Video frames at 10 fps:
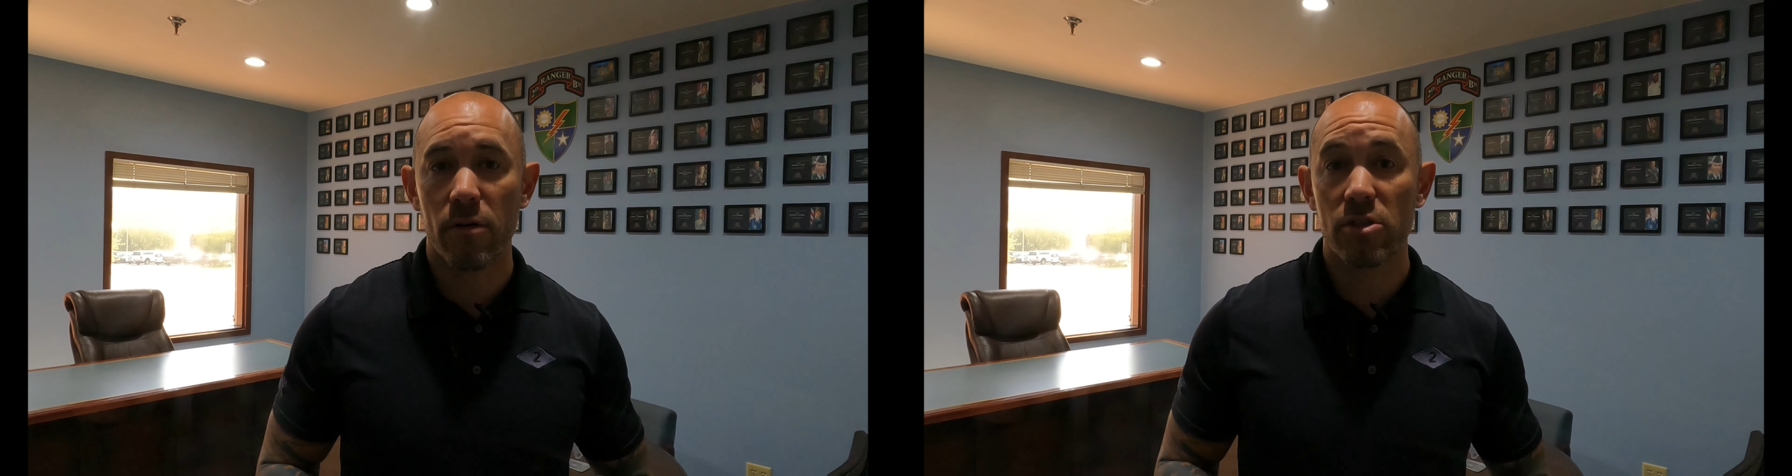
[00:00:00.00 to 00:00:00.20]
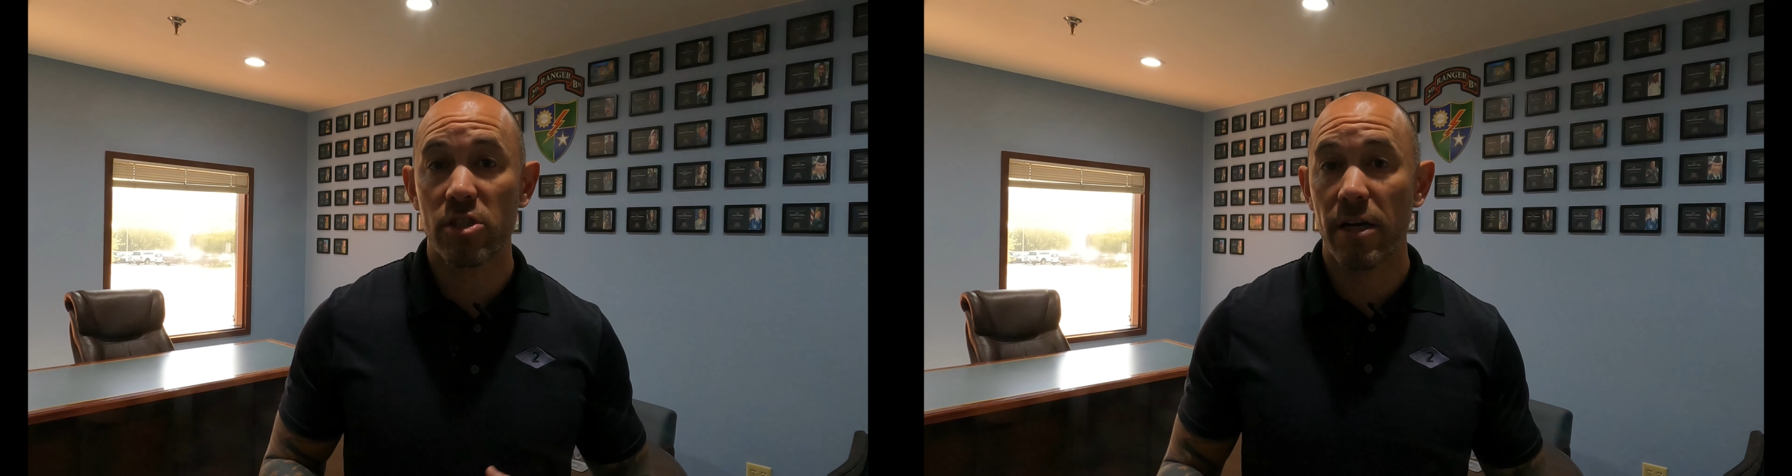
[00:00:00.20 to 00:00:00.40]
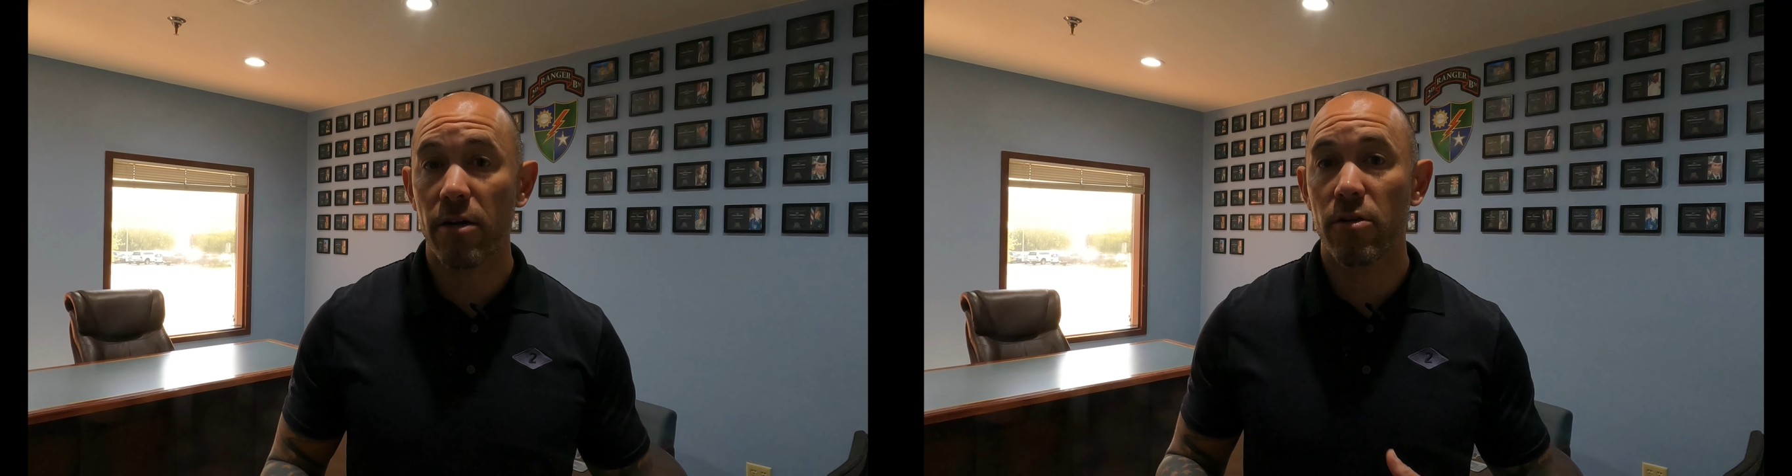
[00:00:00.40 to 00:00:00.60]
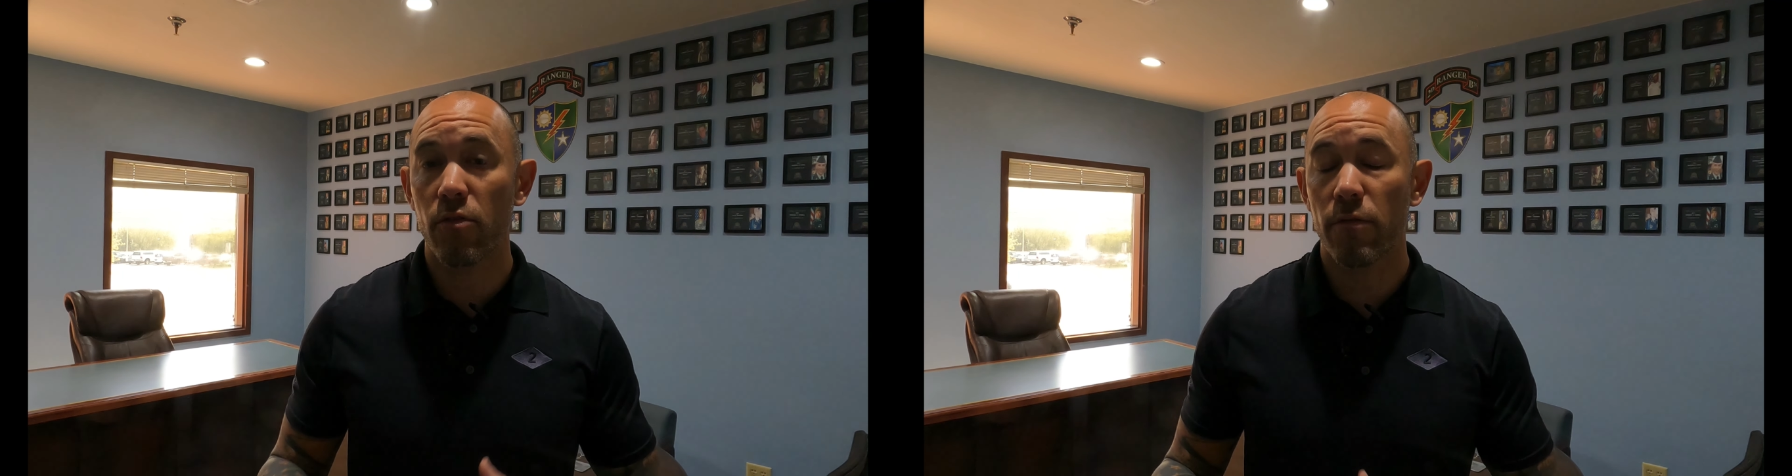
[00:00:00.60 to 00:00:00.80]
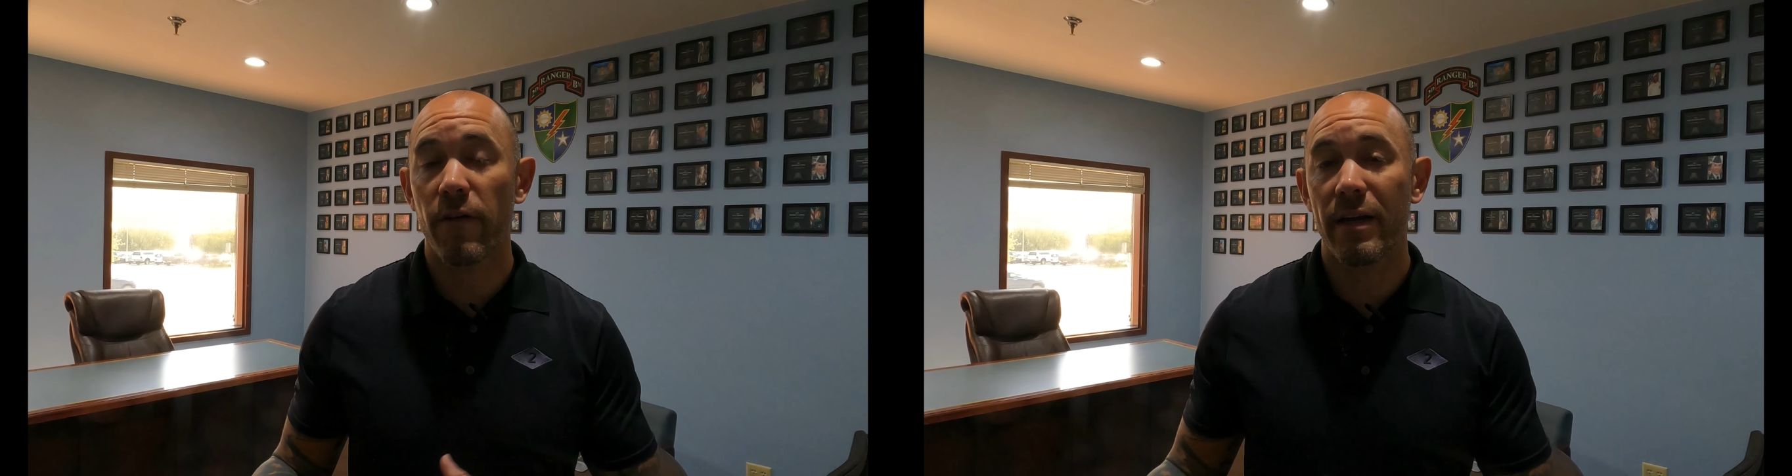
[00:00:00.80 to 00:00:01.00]
share
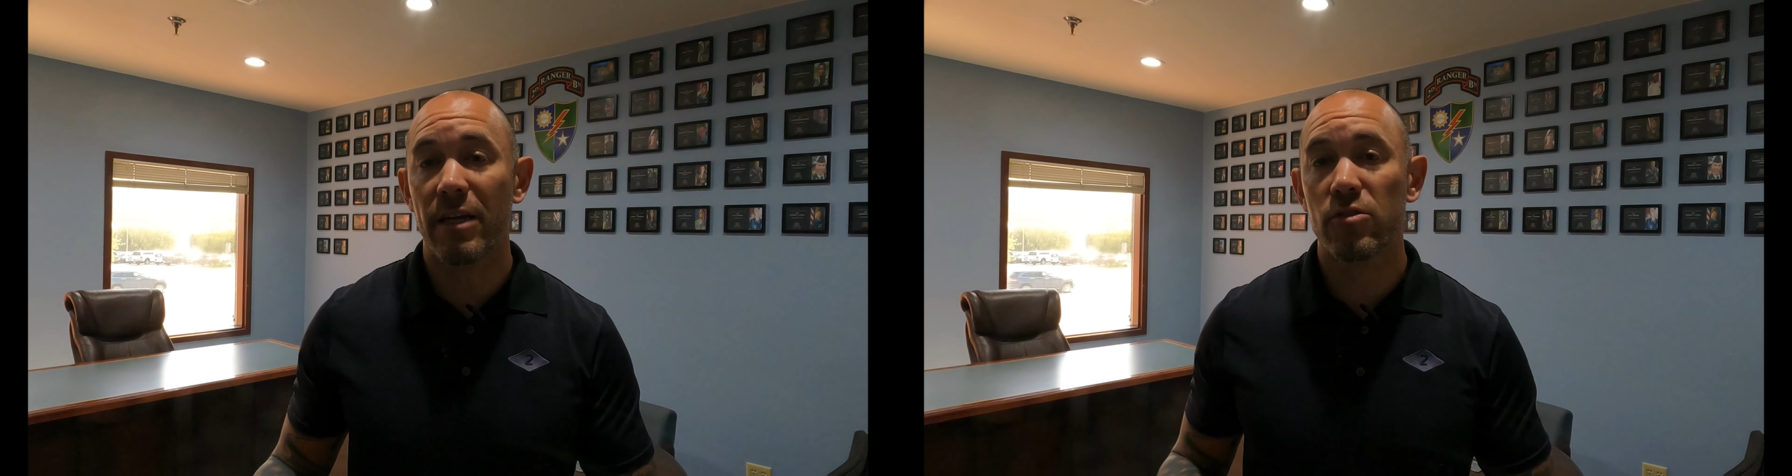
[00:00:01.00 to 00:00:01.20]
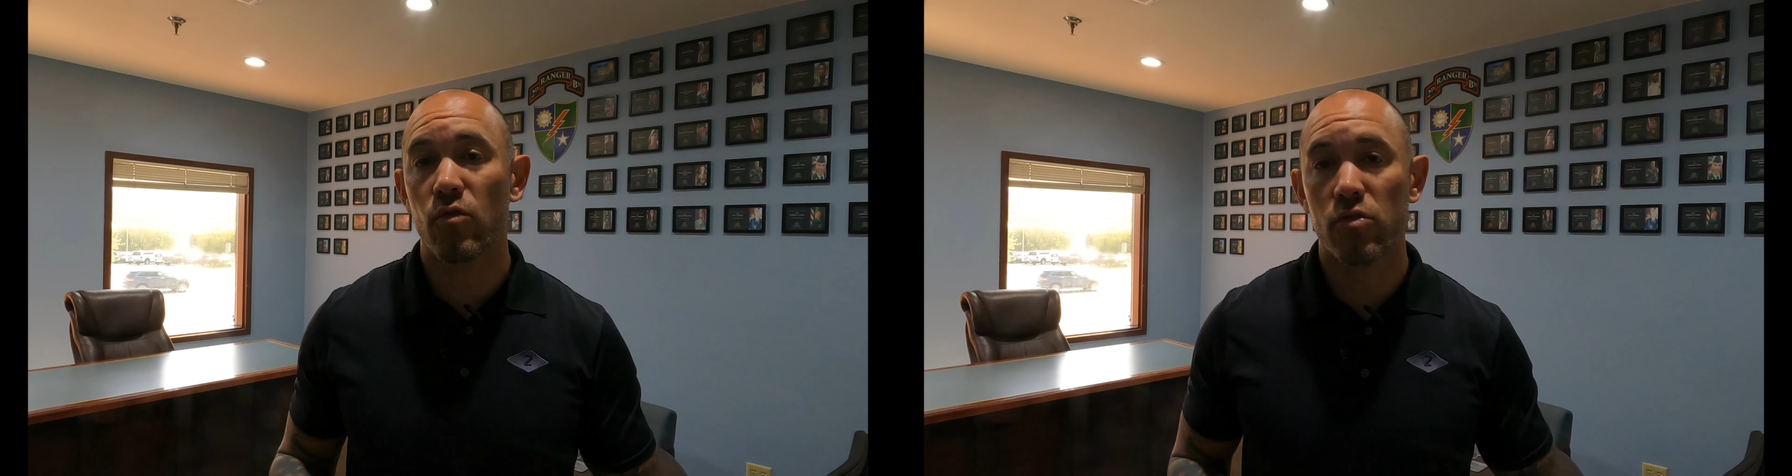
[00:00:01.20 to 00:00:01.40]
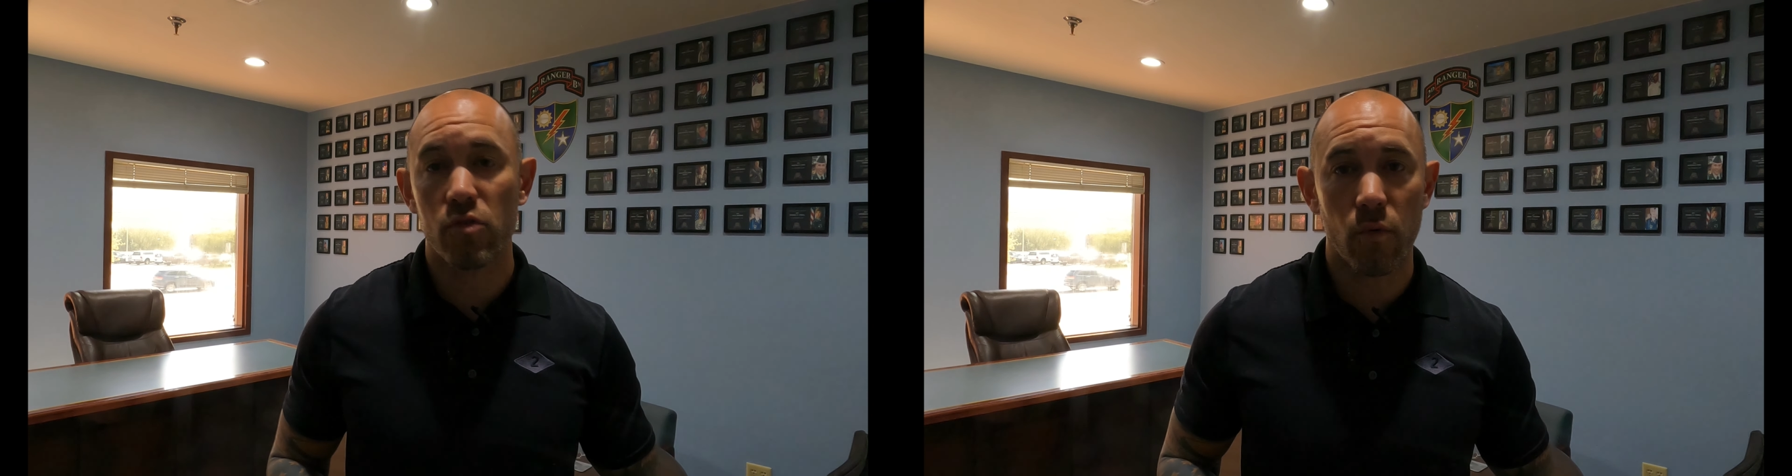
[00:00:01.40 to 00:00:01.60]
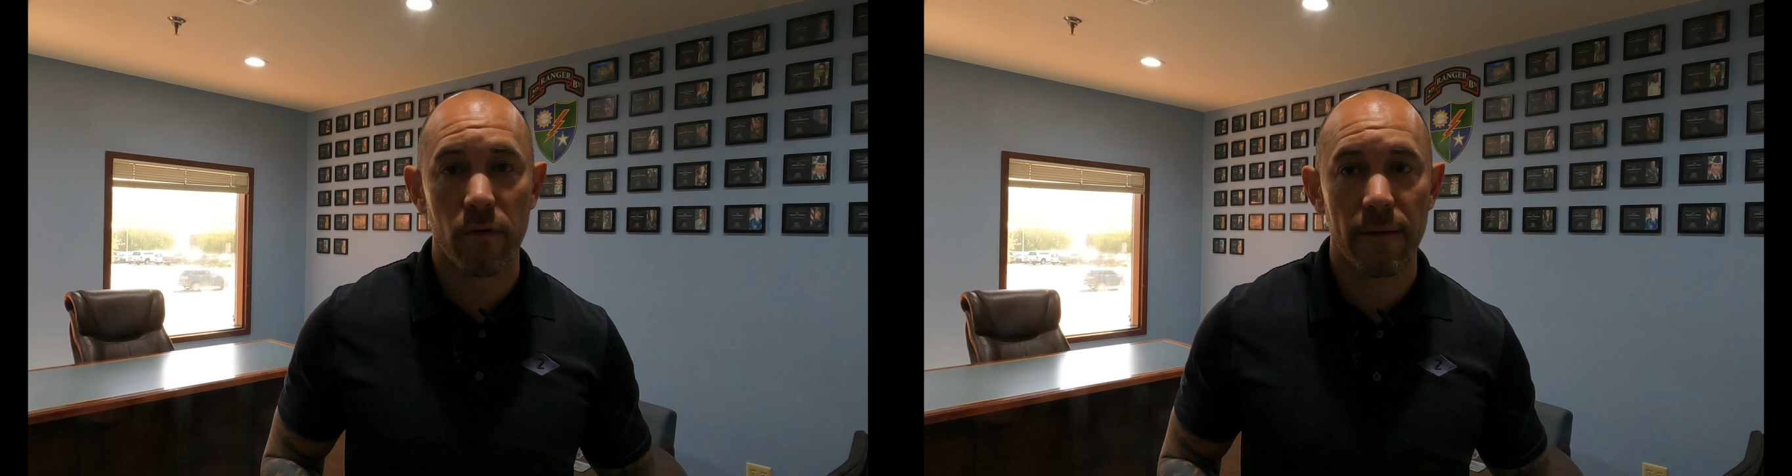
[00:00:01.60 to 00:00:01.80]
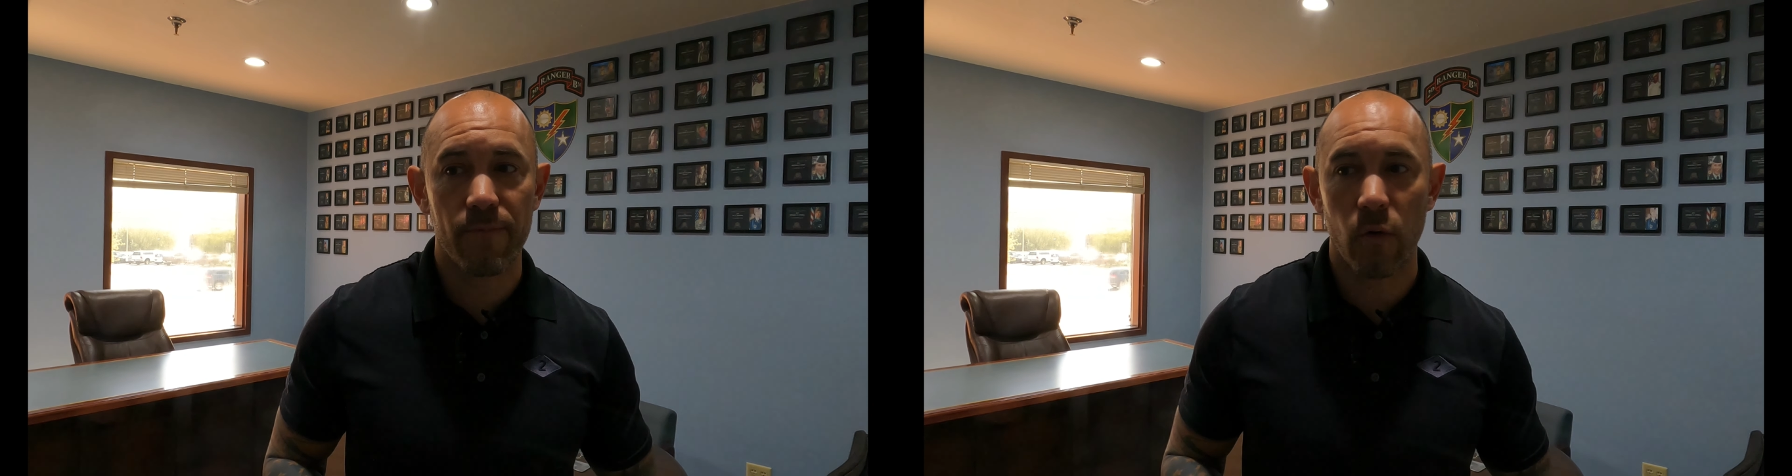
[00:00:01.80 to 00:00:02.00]
your financial story.